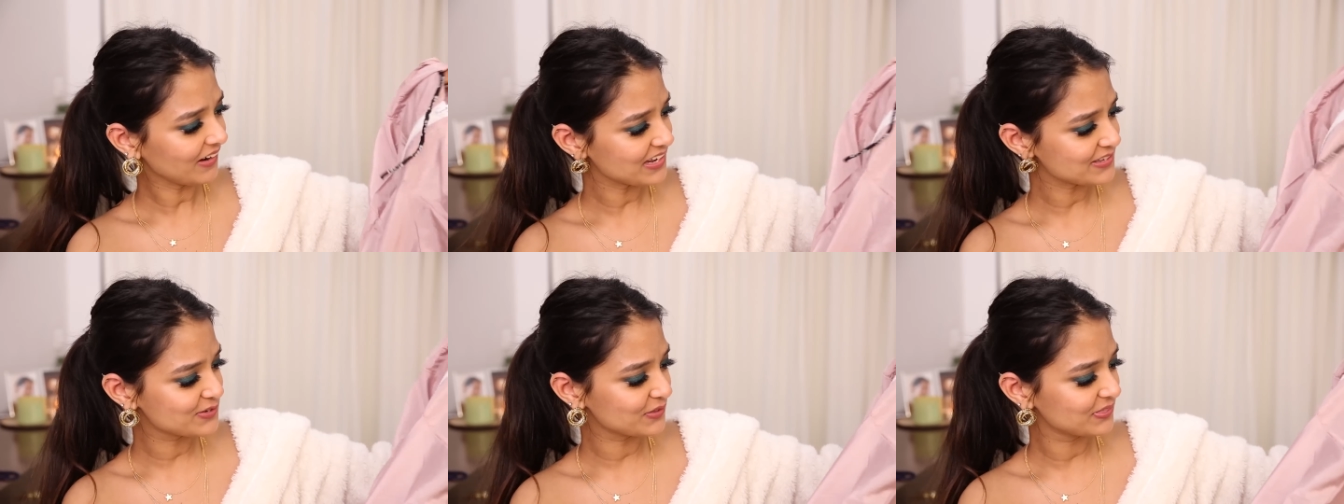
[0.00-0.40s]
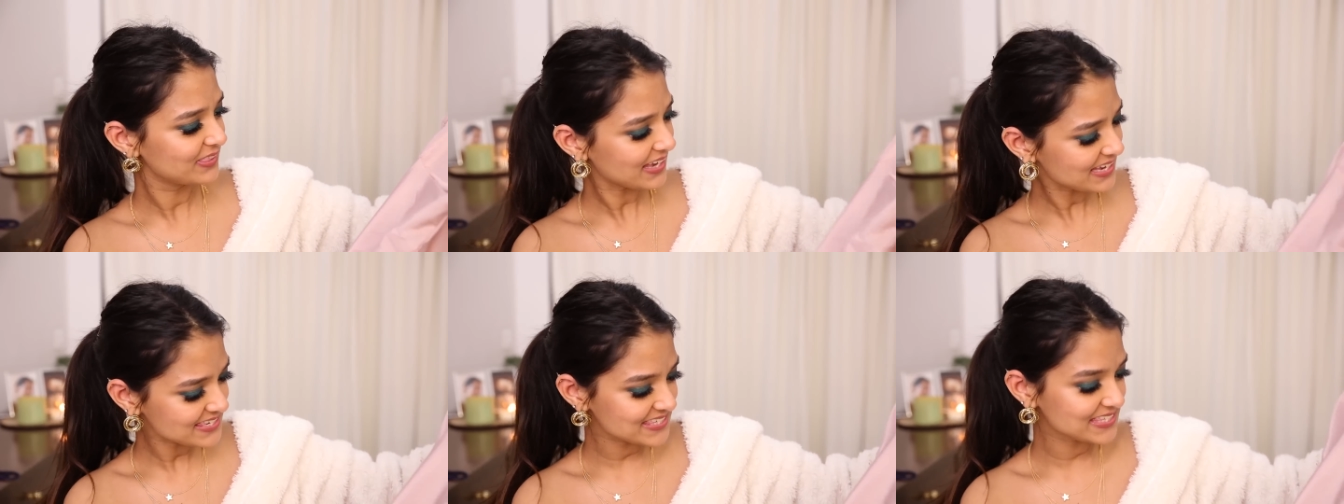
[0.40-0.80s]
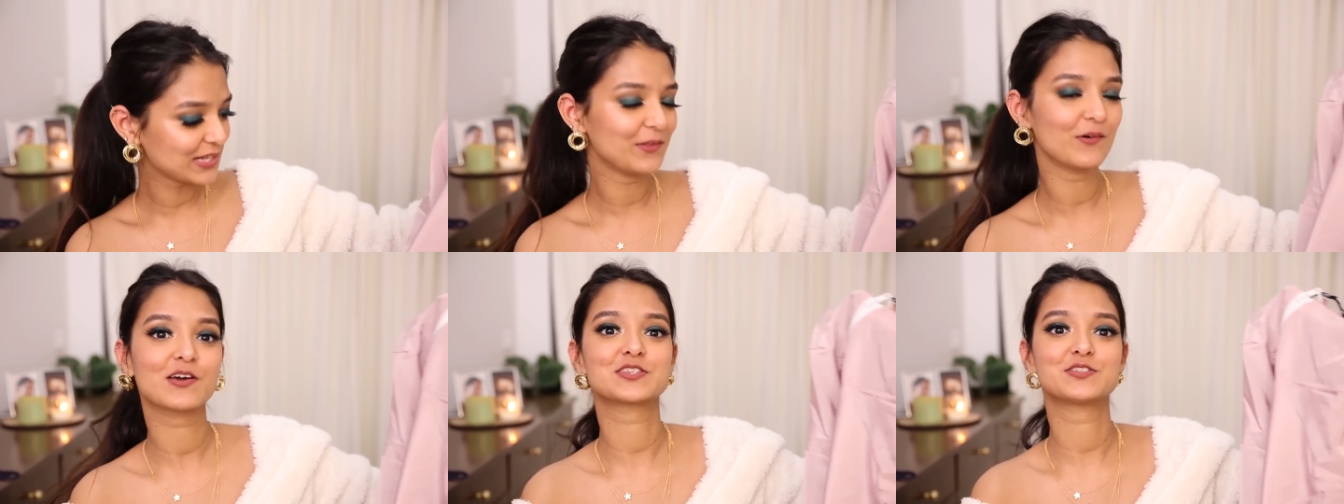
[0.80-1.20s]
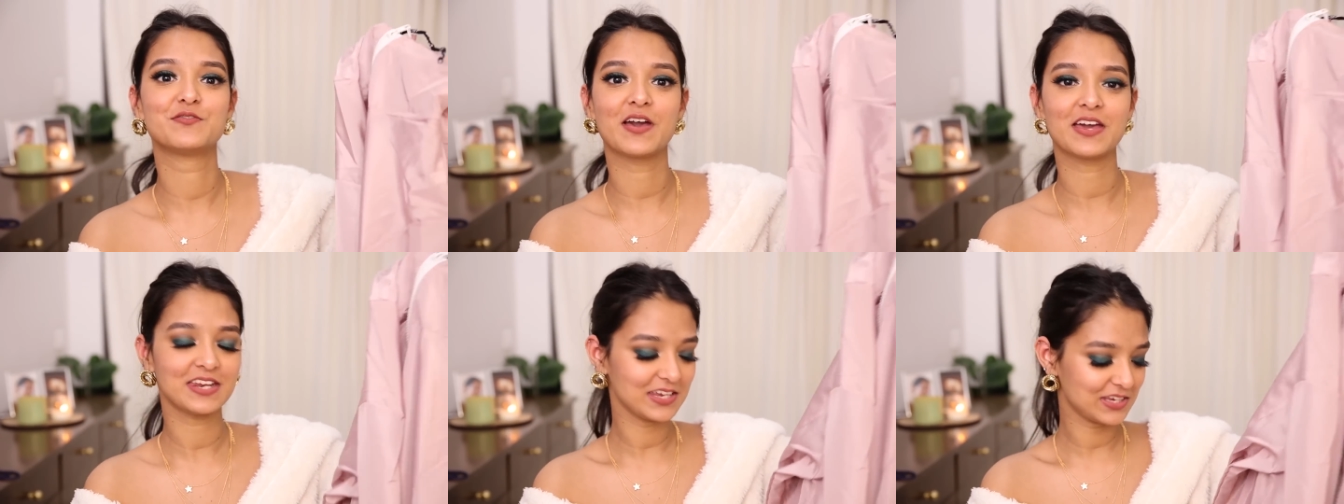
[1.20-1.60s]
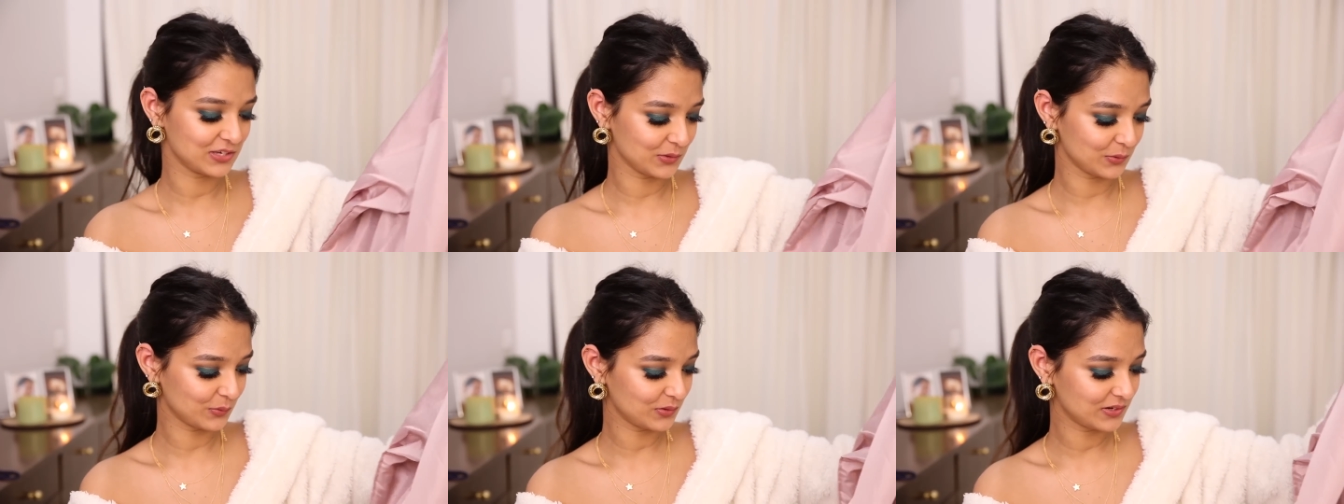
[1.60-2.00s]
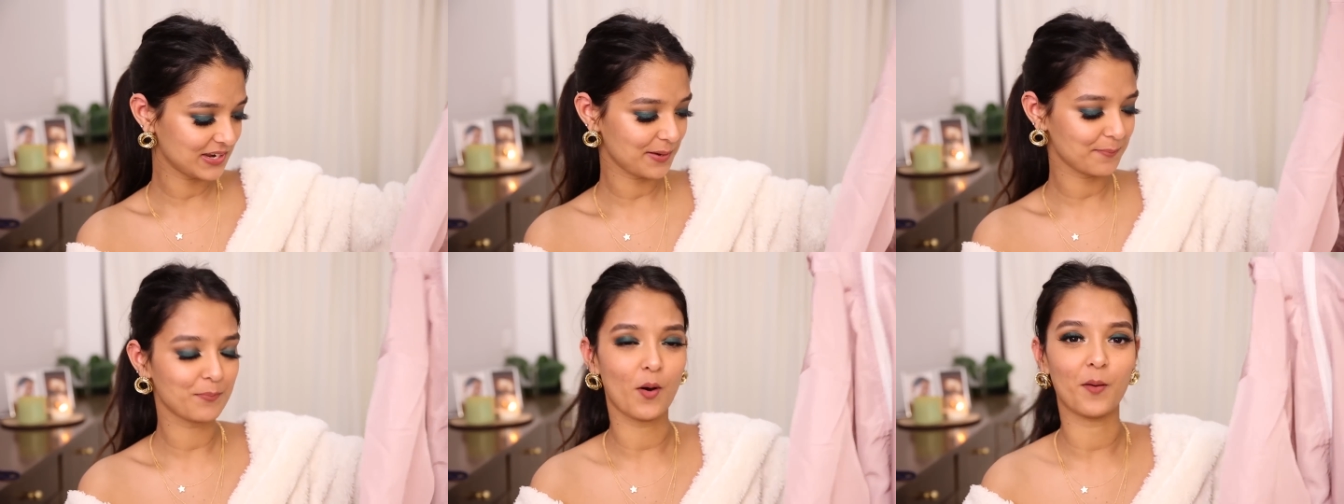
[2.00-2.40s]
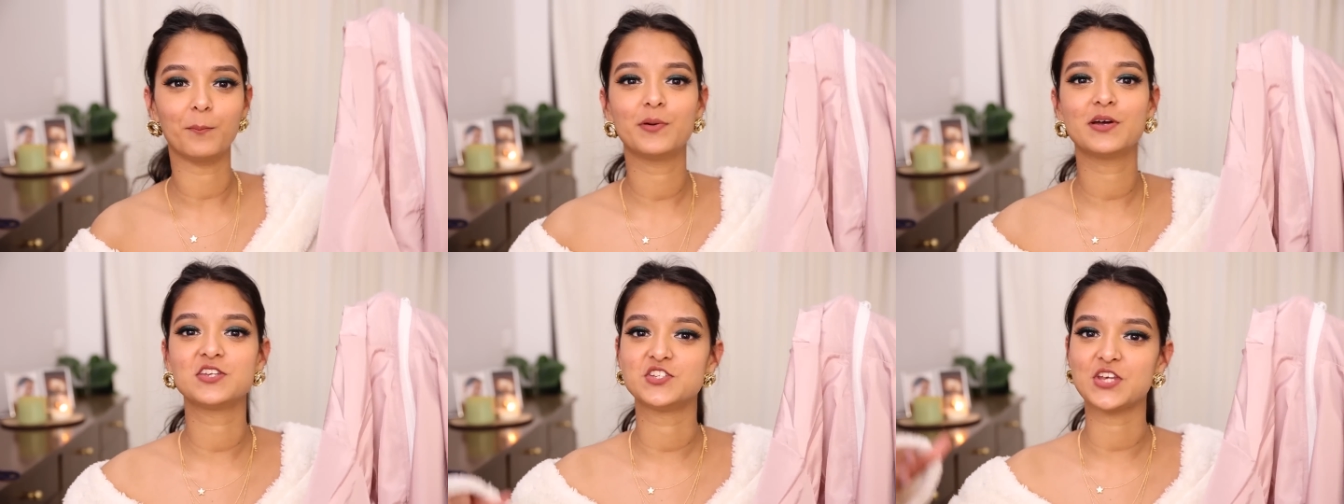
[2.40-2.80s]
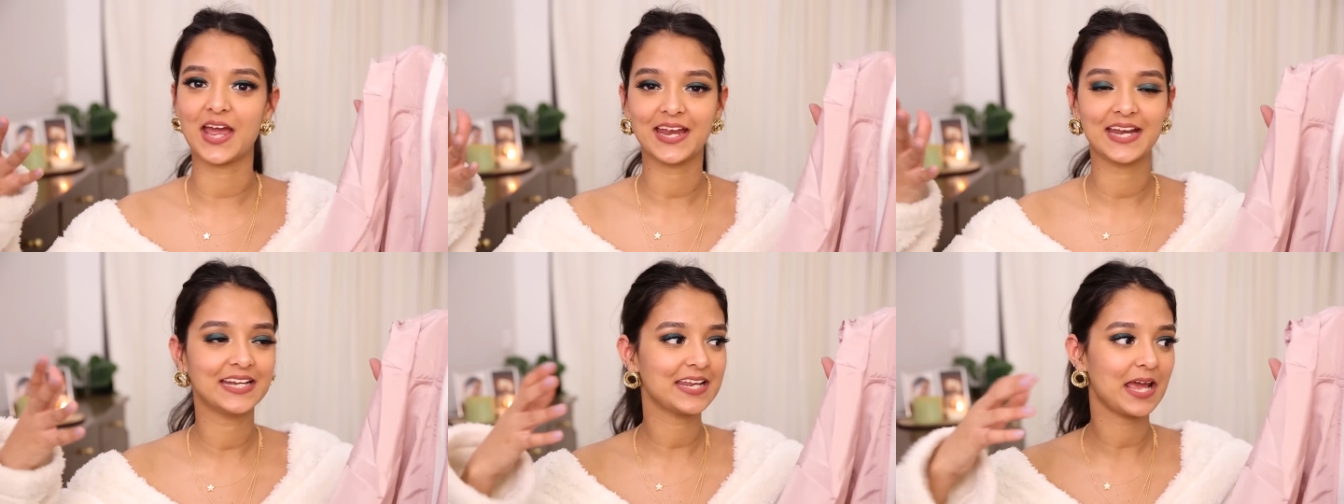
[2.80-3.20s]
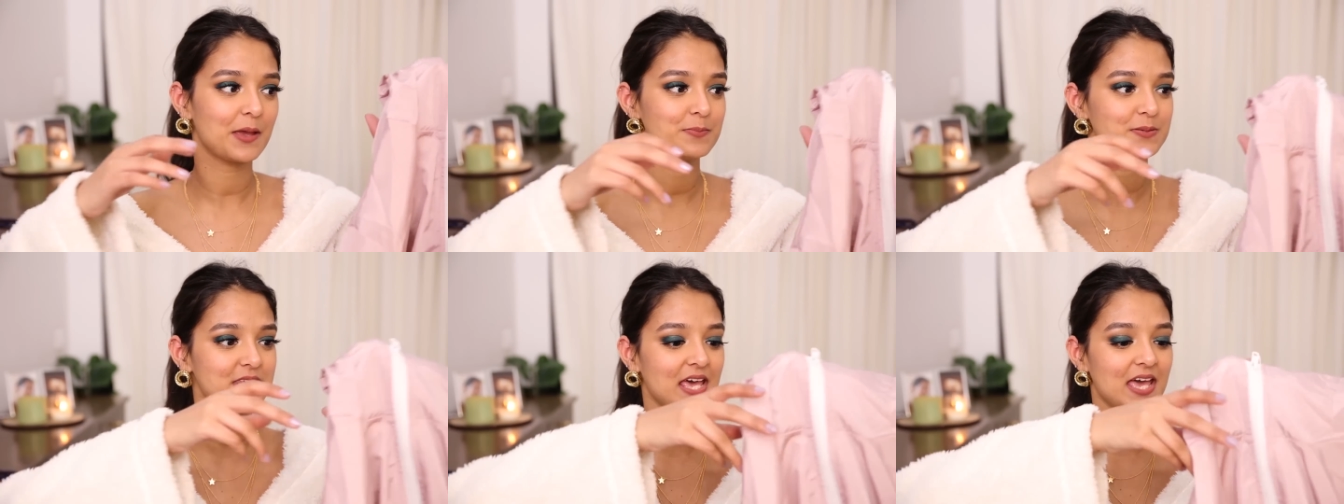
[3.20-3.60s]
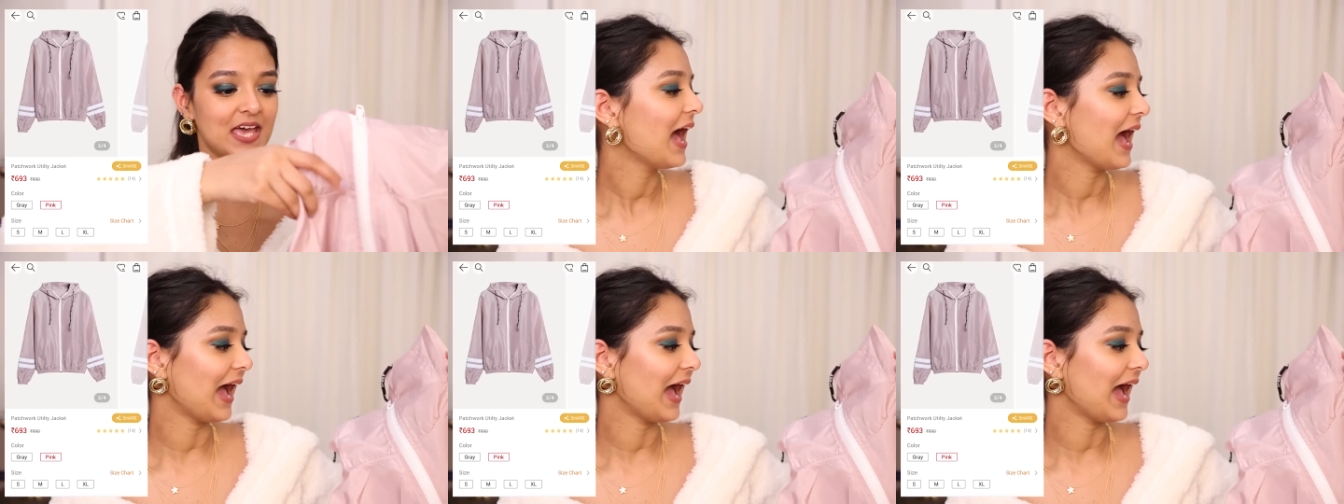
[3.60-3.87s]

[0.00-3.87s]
Alright, so this looks very cute. Ye bomber jacket types hai.